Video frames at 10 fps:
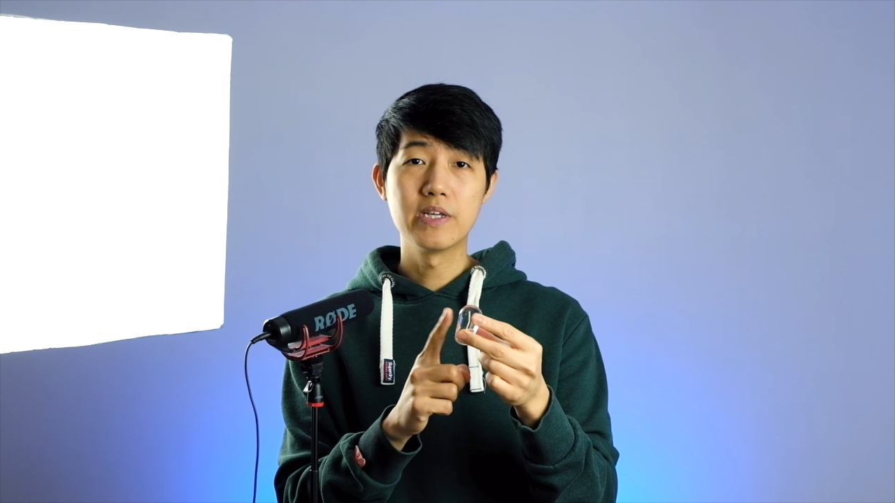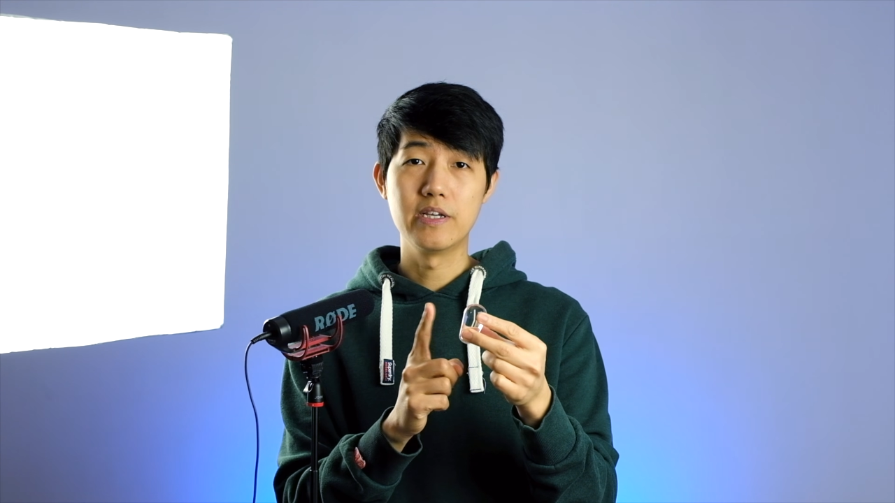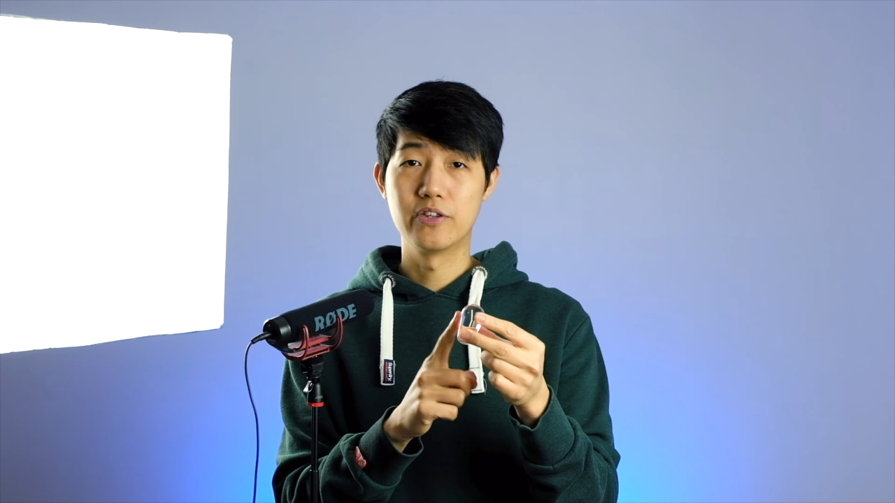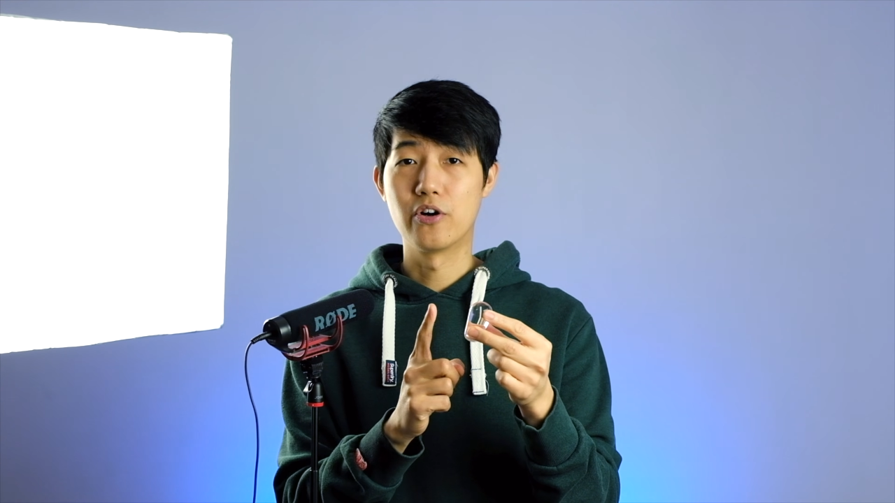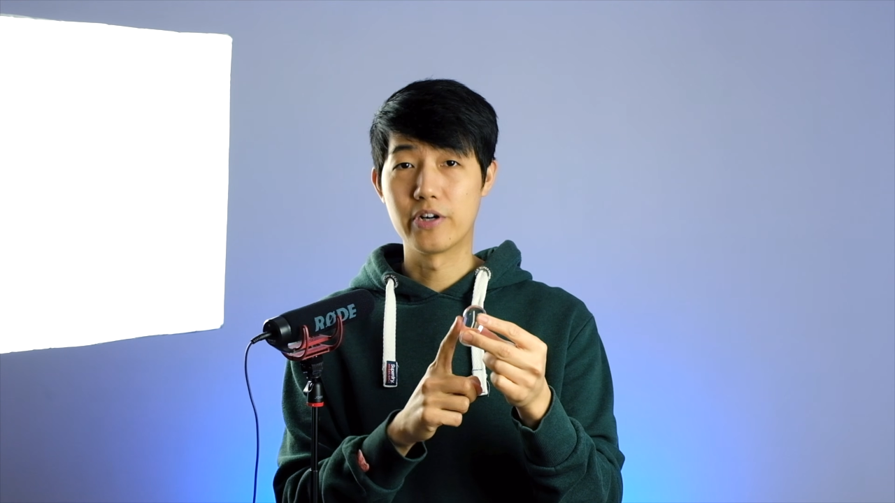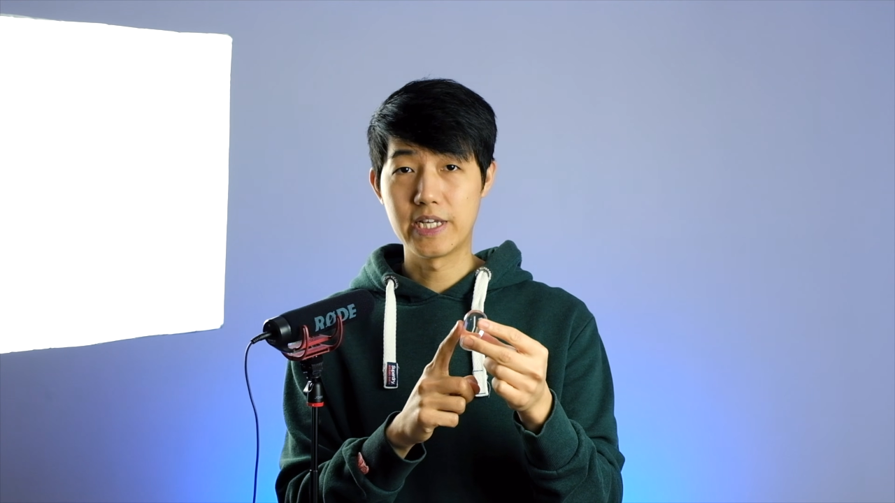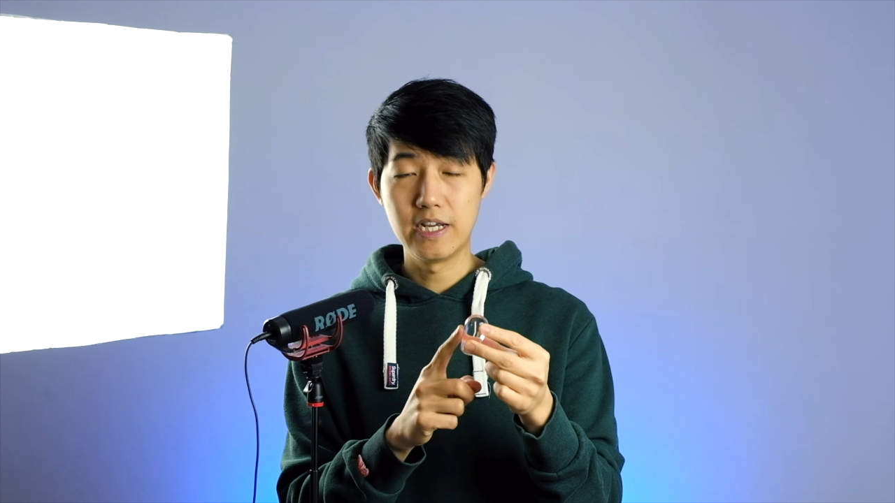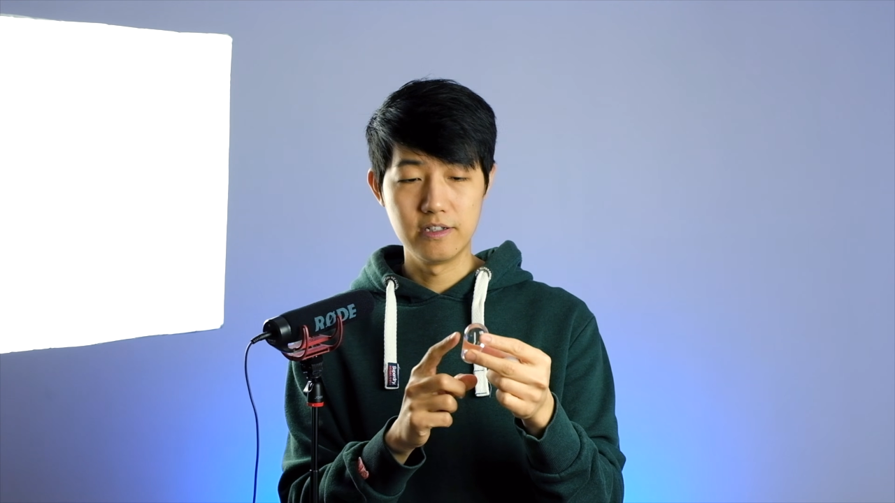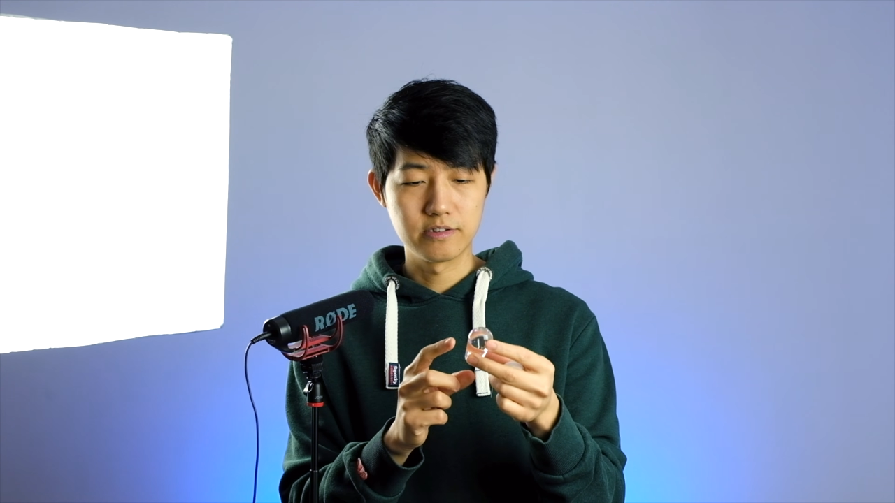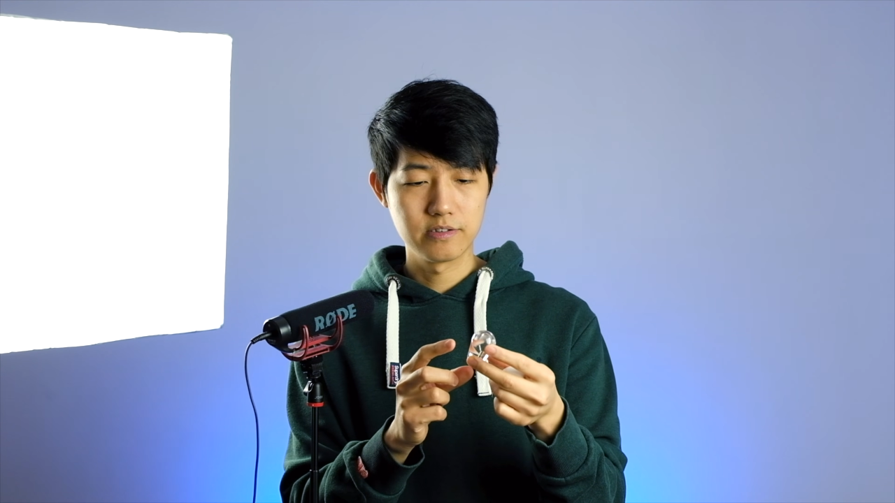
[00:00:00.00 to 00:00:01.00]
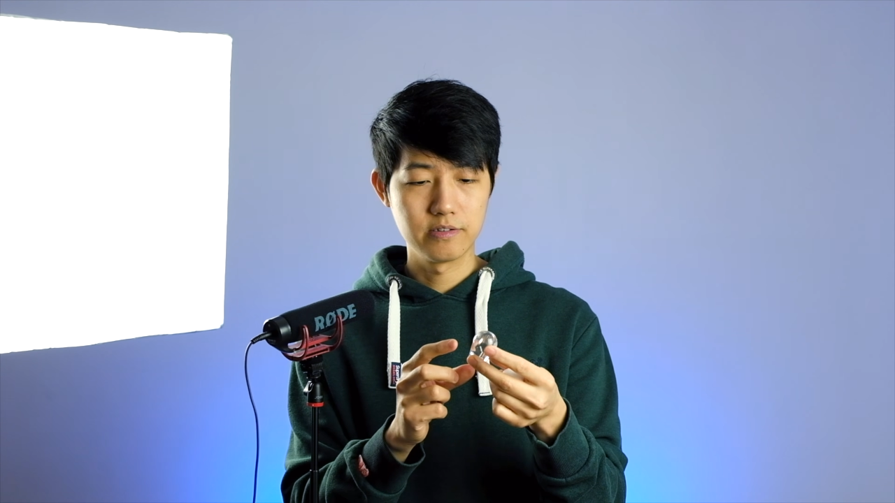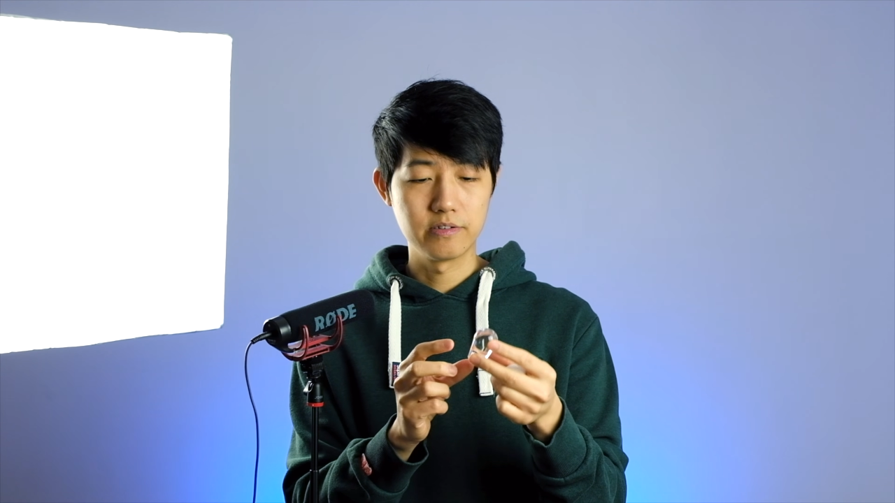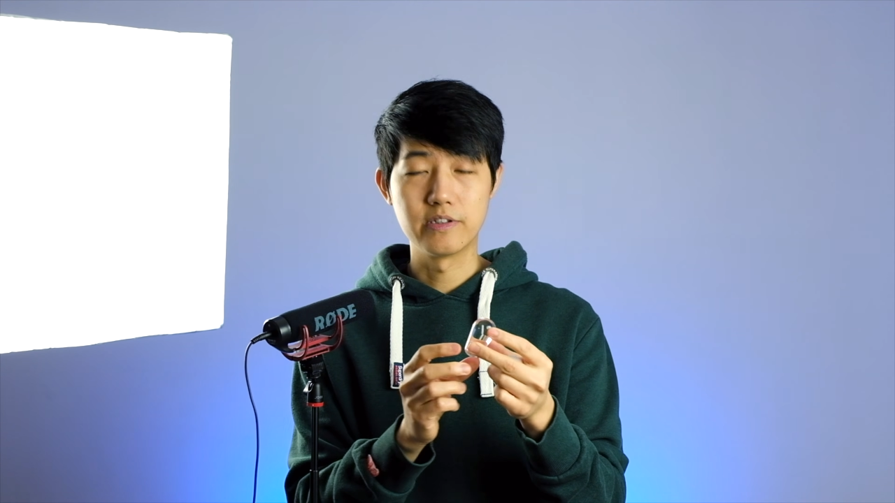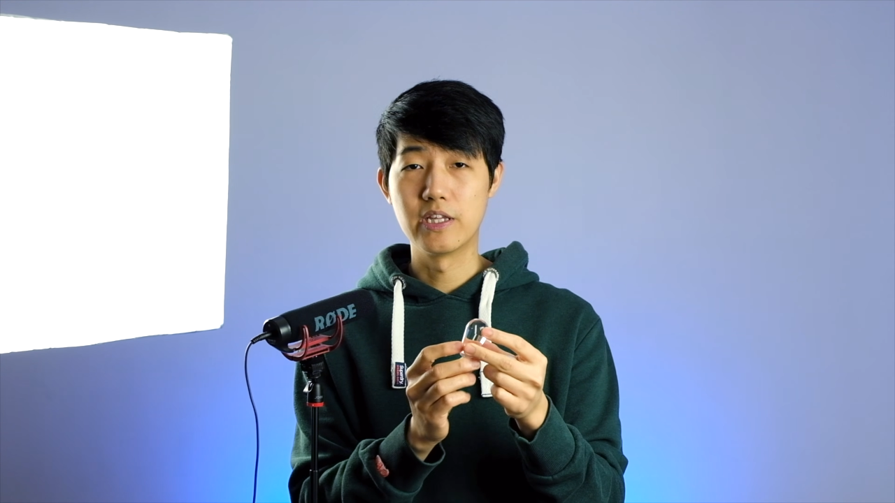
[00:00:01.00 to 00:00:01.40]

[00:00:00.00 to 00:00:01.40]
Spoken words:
in the arcades,